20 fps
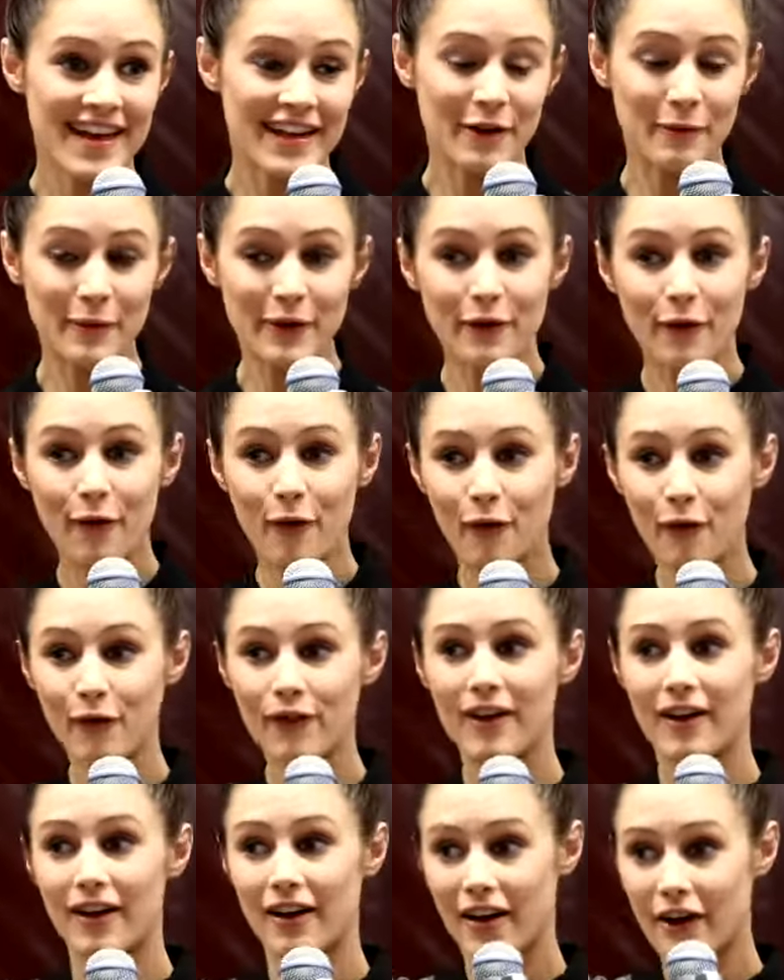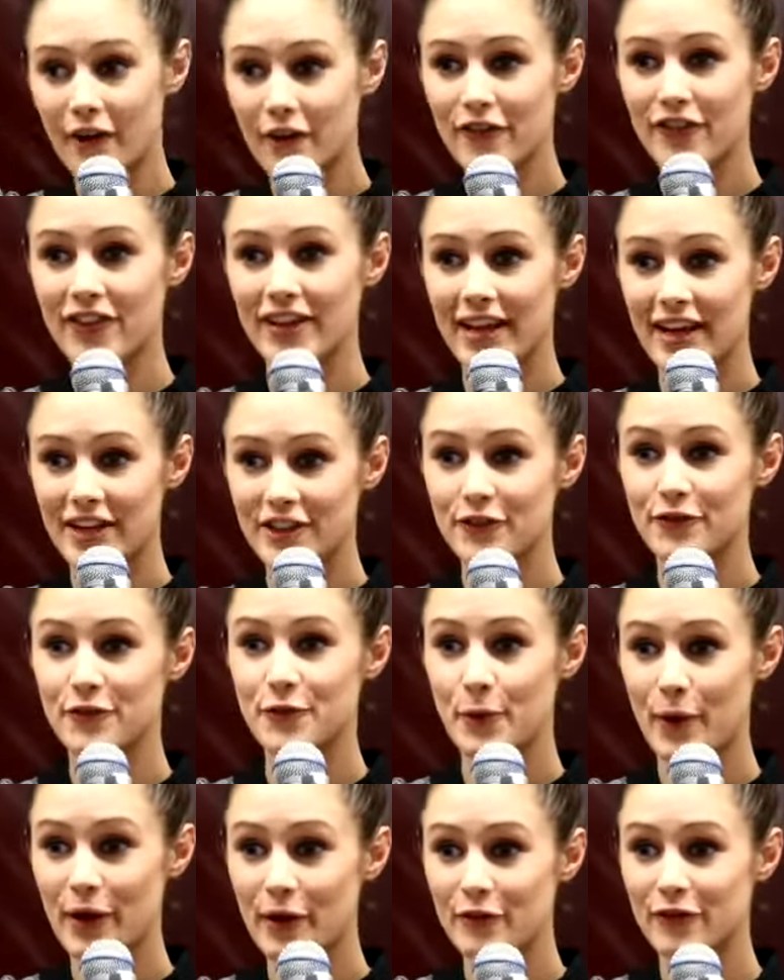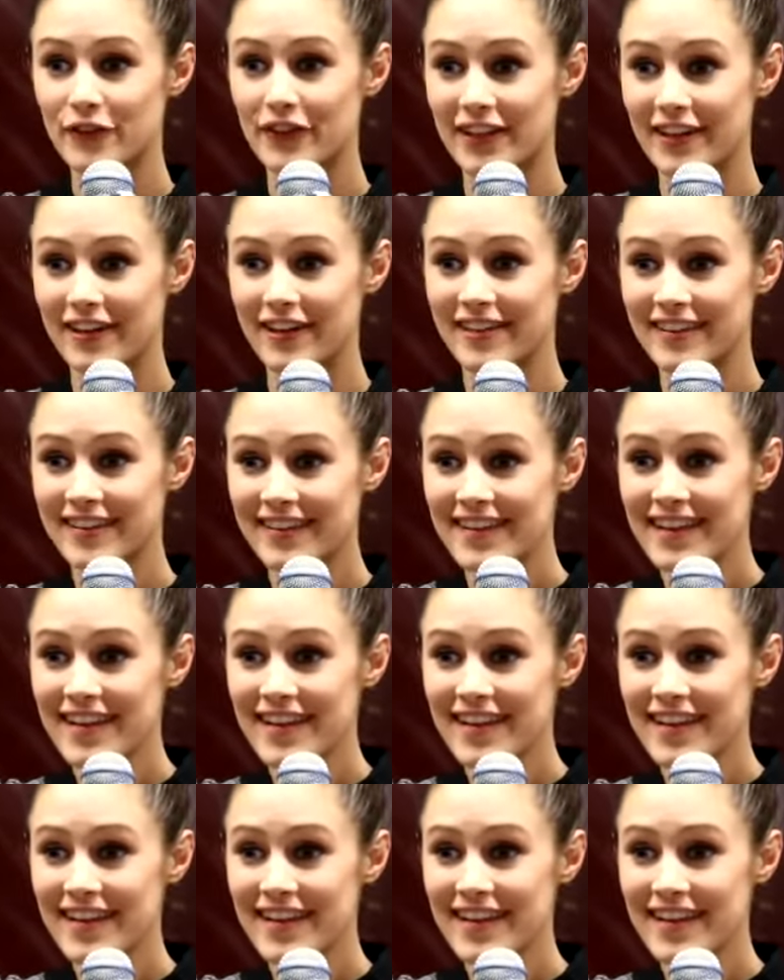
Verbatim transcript: Now we're all over the age of 12 here.